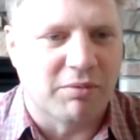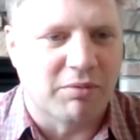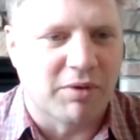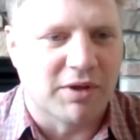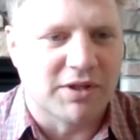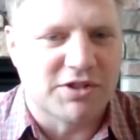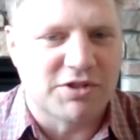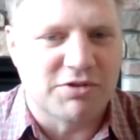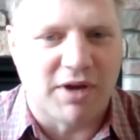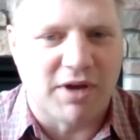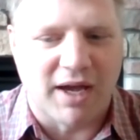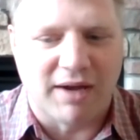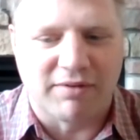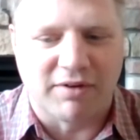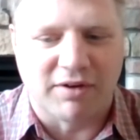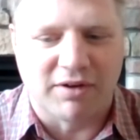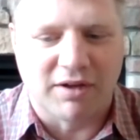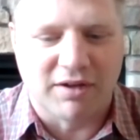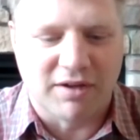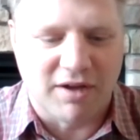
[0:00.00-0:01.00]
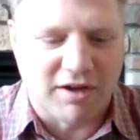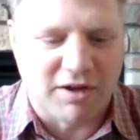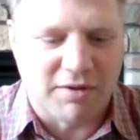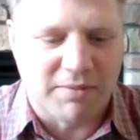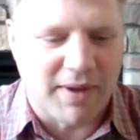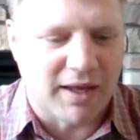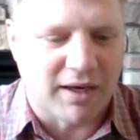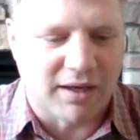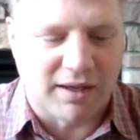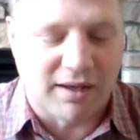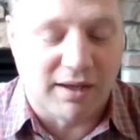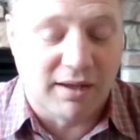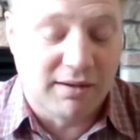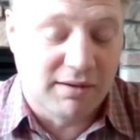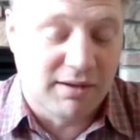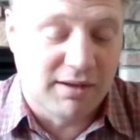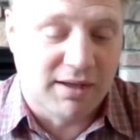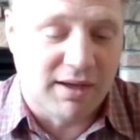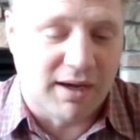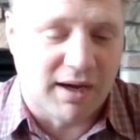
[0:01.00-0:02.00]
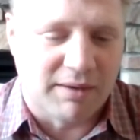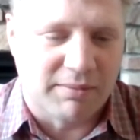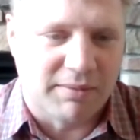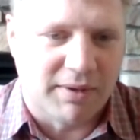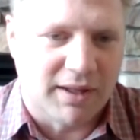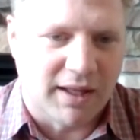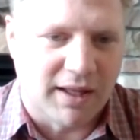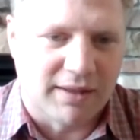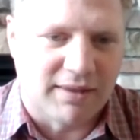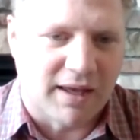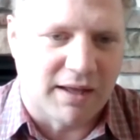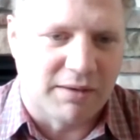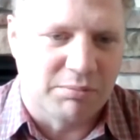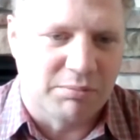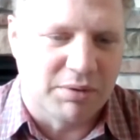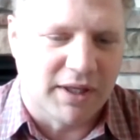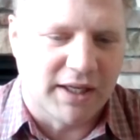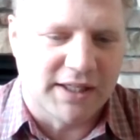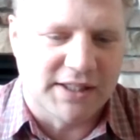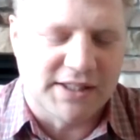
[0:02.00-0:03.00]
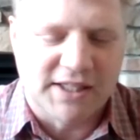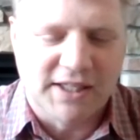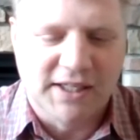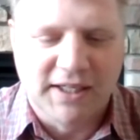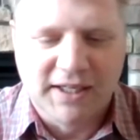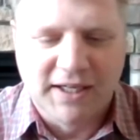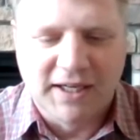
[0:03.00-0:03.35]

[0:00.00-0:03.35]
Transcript: Once you have a command economy like that in place,